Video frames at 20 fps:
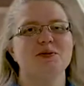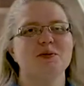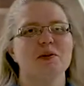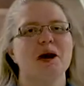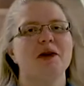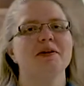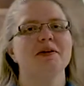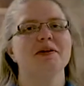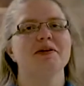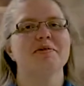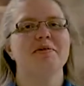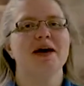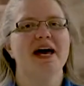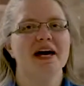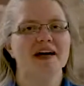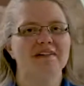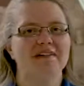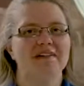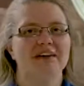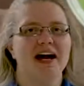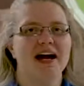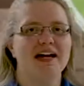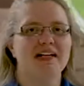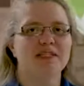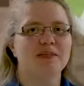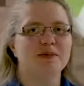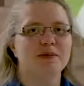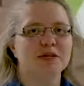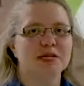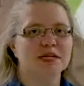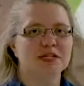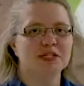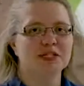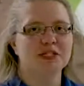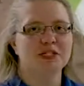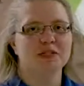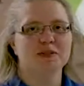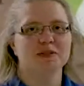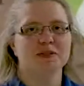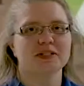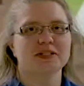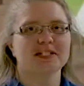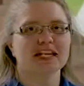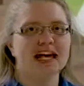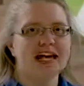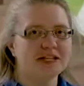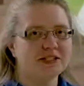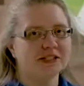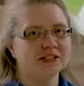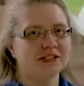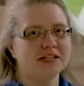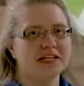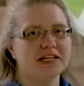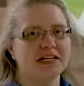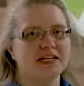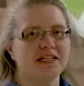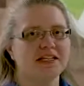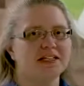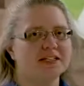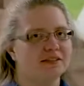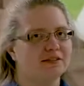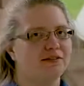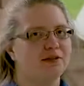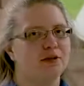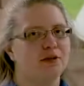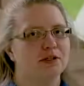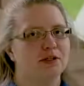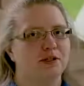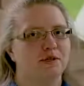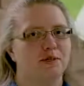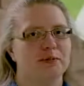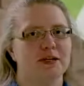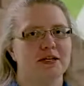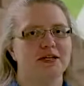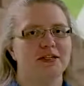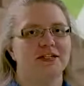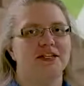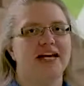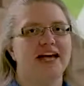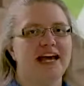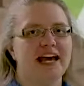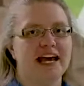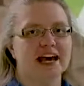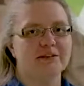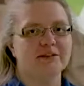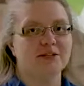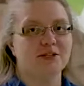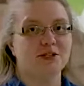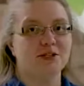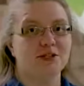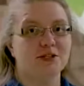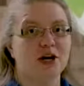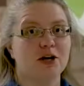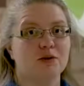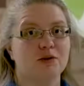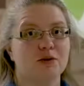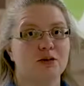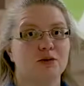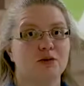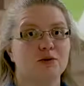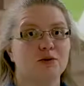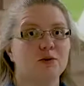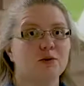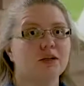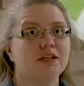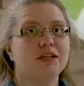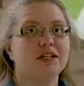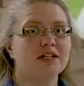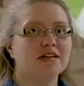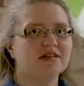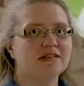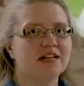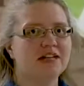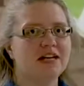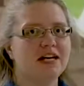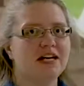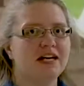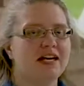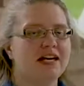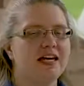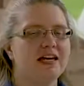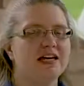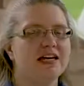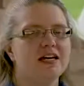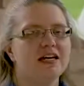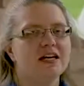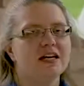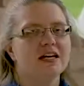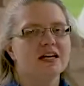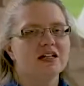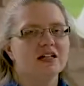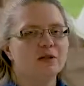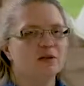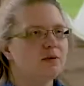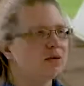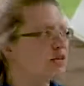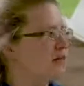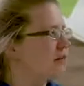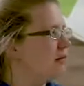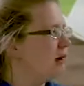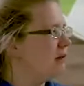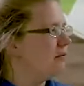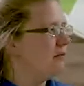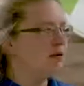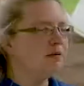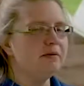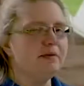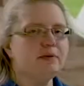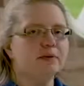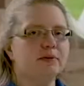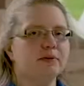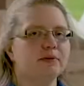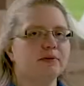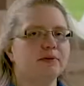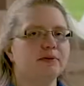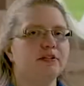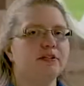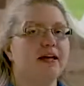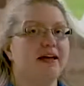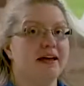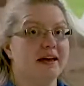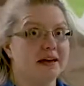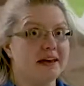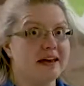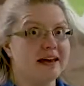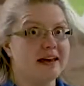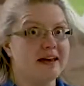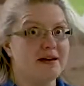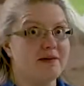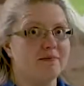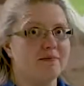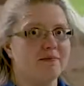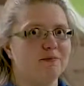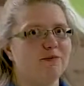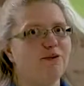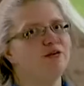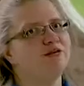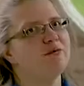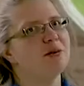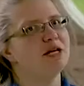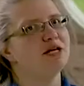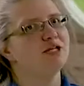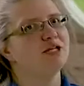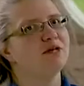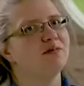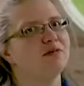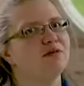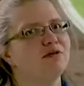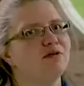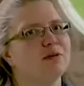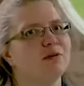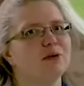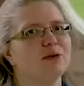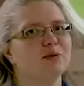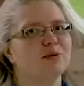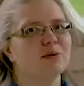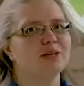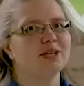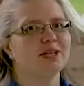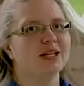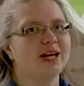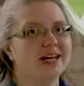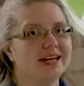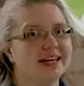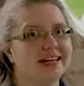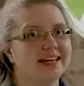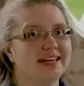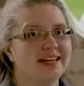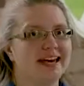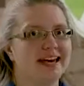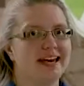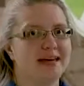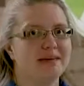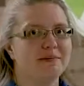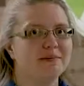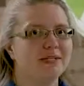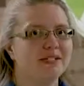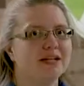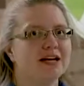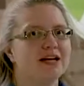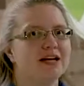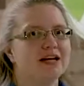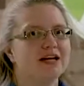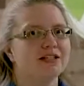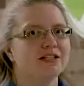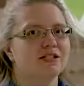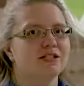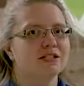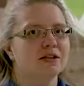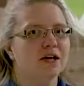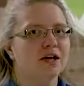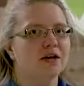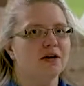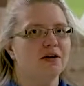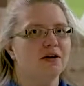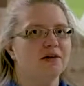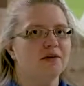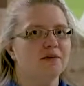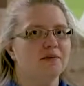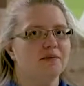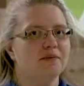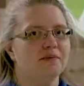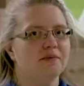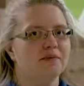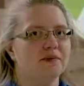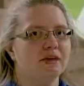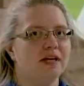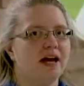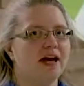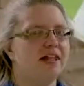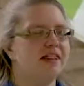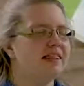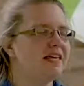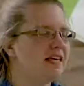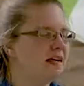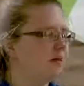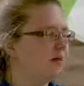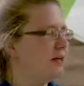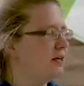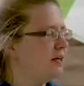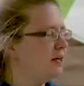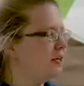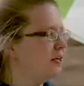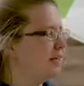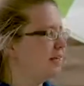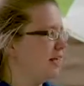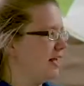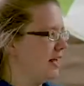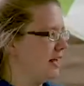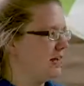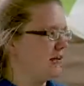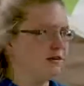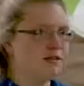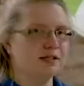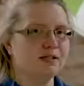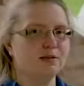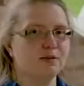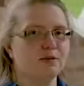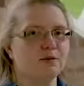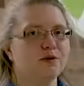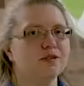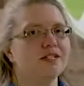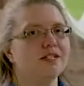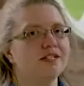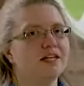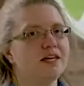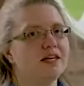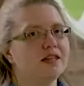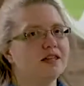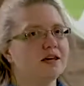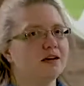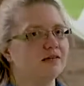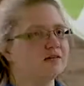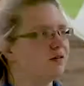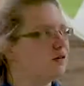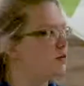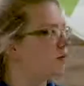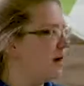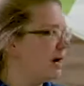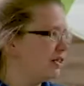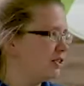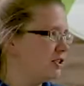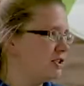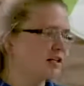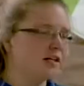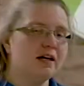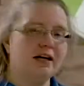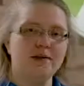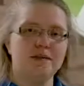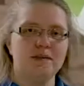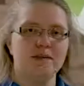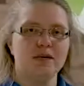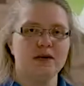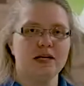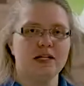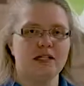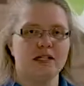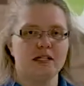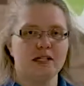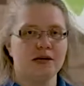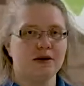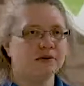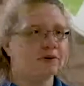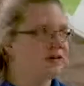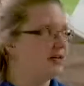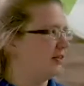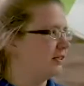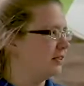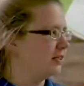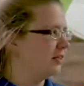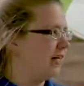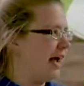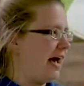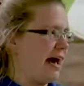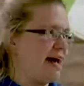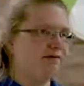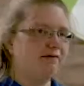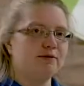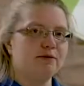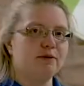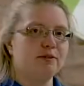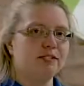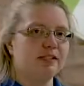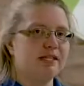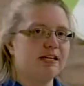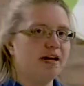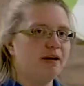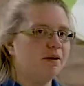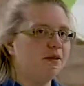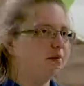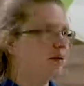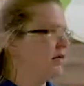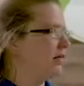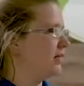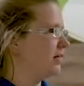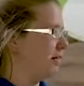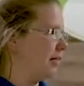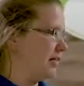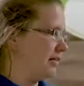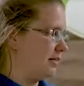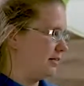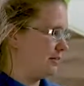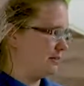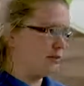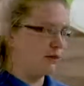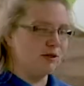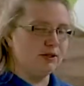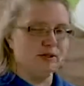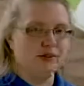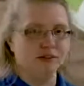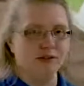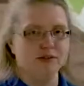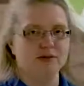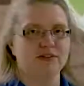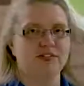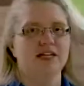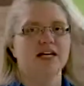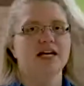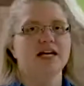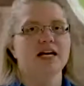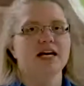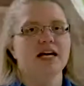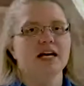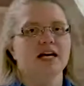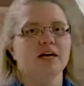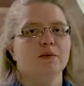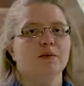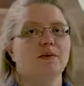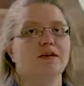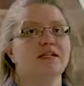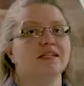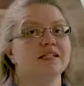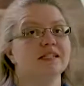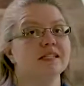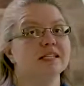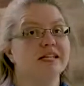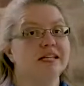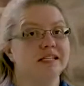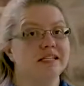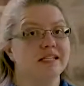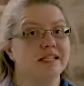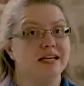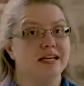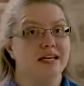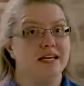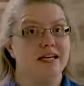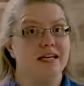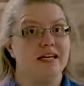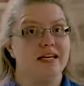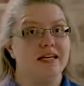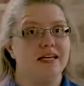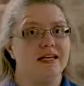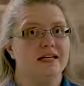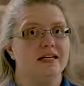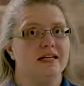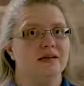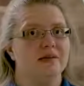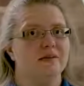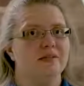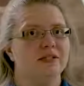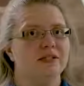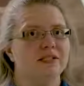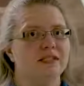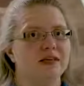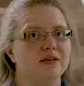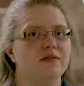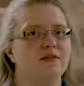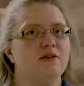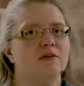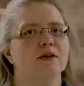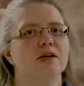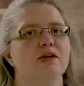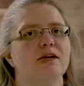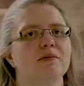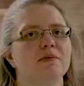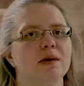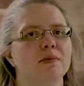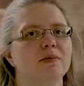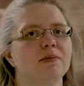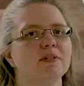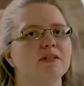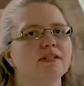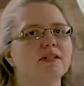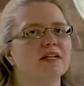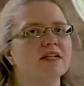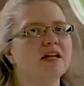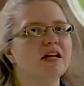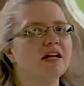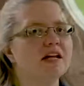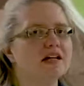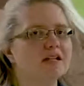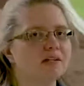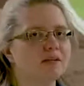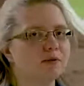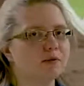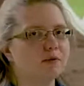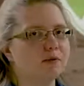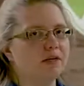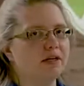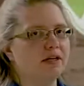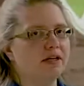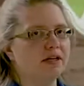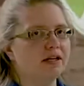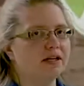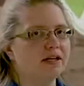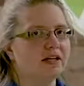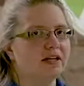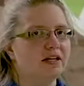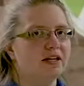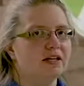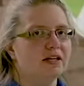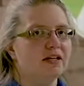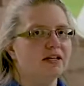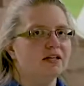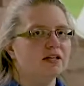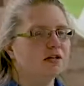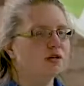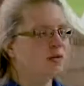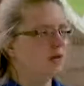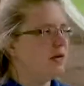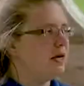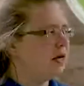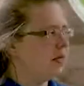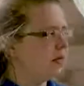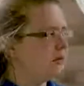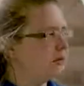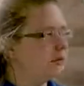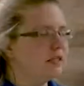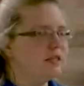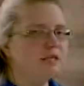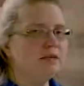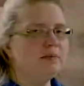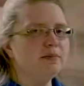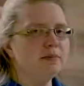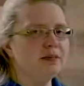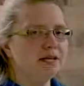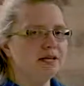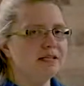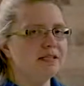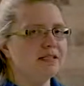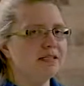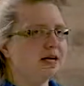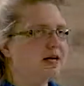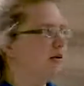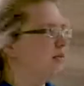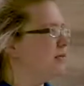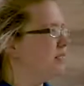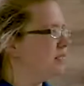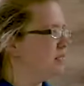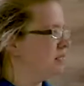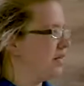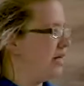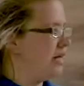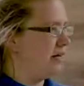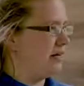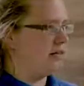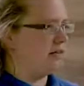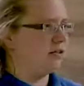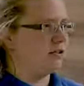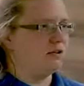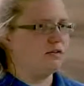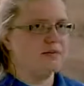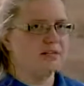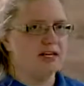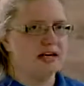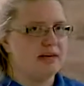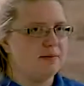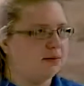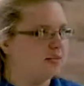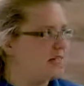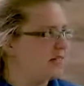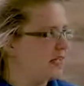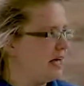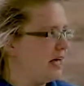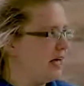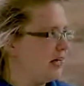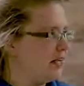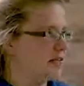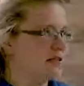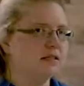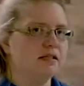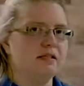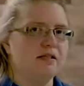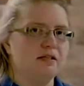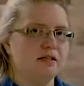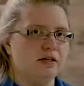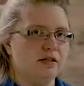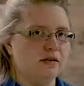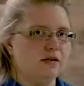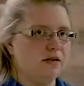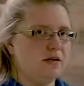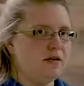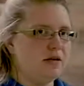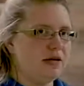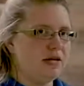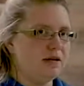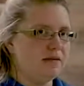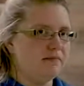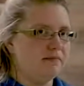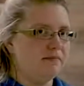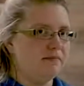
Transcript: Welcome back for Expeditions. We're glad you're here. Of course, Peter and I have to start with your word of the night. So we thought we would play a game. We've mentioned before that we like games, so I think Peter can handle this one. We'll see, though. If you watched a couple weeks ago with our craft, we'll see how Peter has improved his listening. But see if you can come up with tonight's word. So, Peter, we're going to play Simon Says. So if Simon says, you do it.